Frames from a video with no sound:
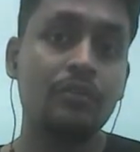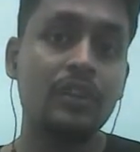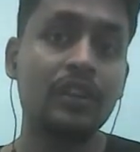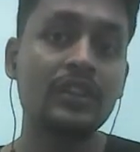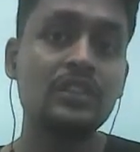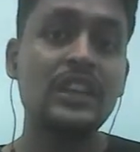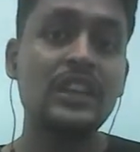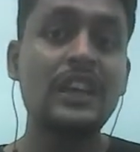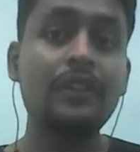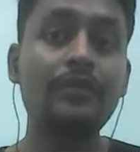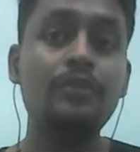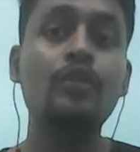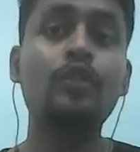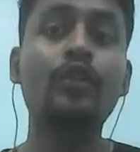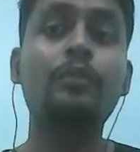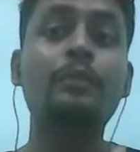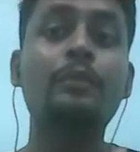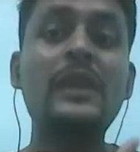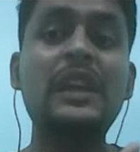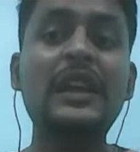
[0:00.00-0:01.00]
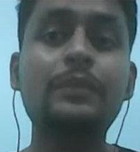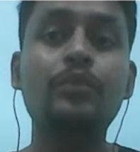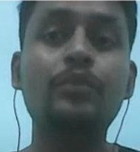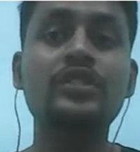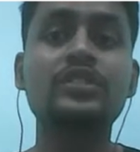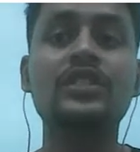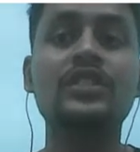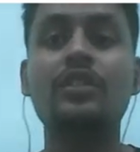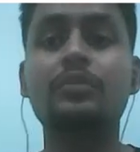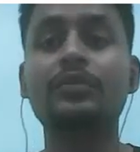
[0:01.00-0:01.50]
coverage, if your peak
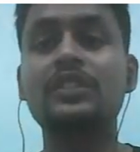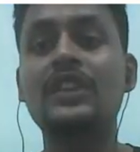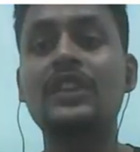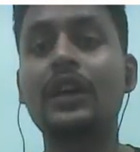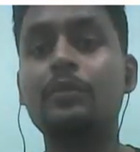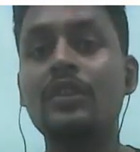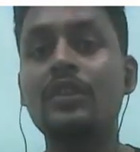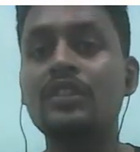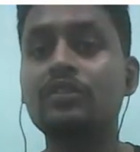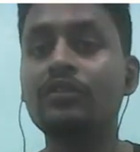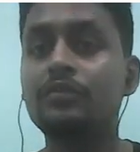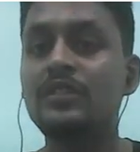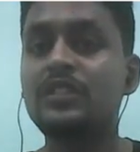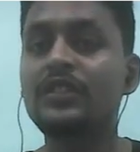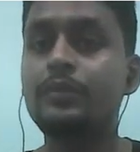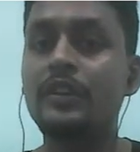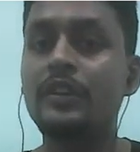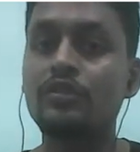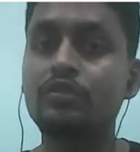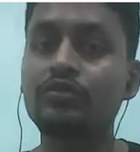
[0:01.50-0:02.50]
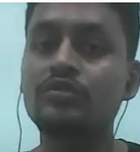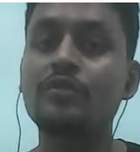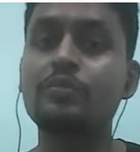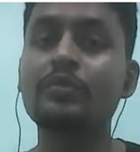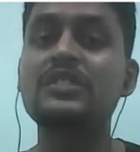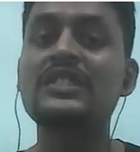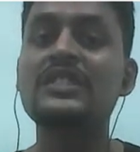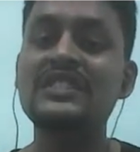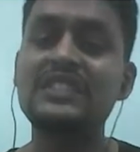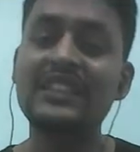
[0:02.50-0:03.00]
position of the thermal desorption
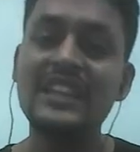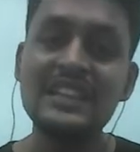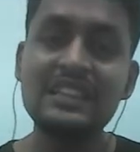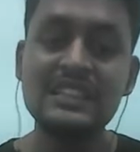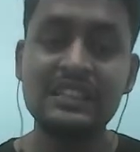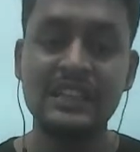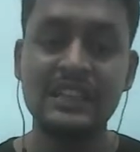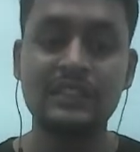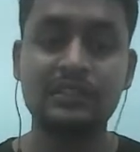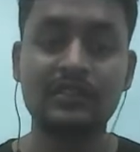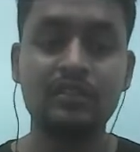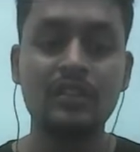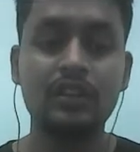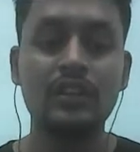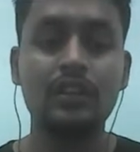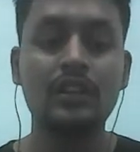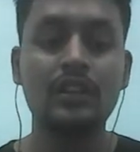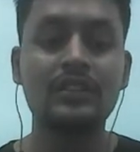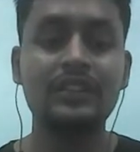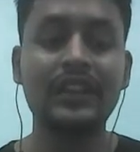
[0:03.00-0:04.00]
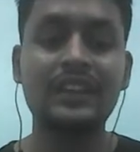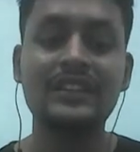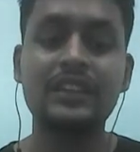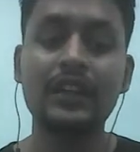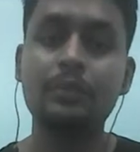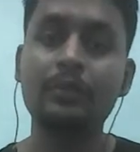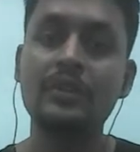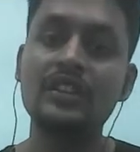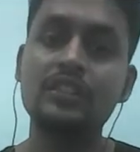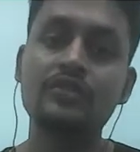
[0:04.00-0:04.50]
spectroscopy changes, that
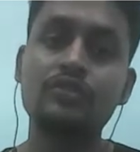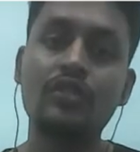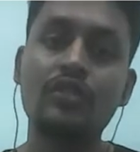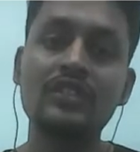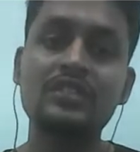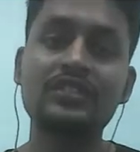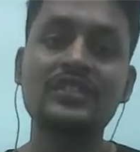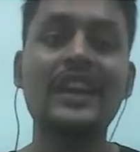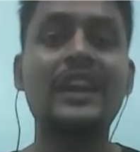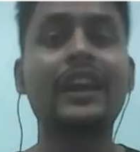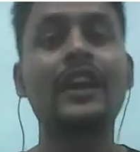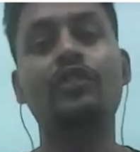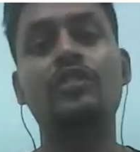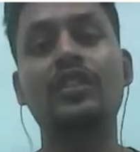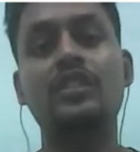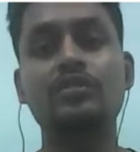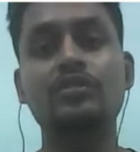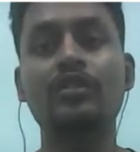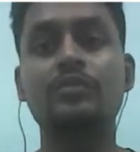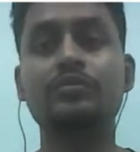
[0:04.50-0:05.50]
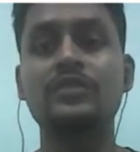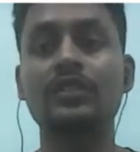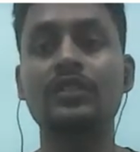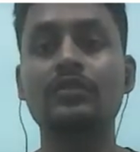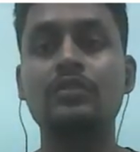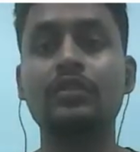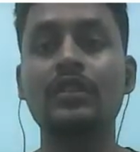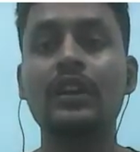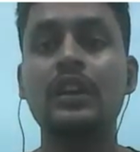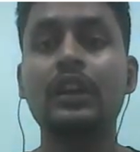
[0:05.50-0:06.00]
time it is called second order desorption.
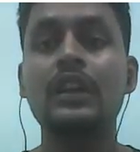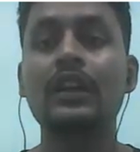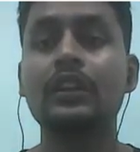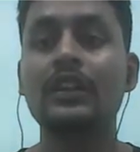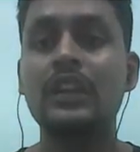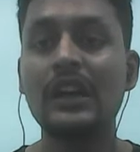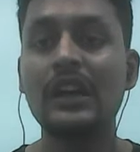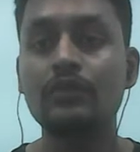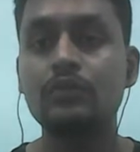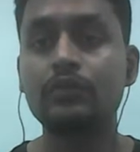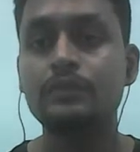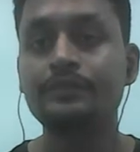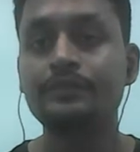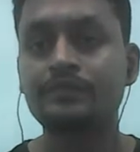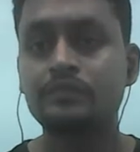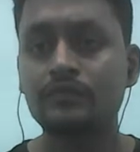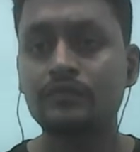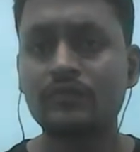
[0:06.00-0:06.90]
Now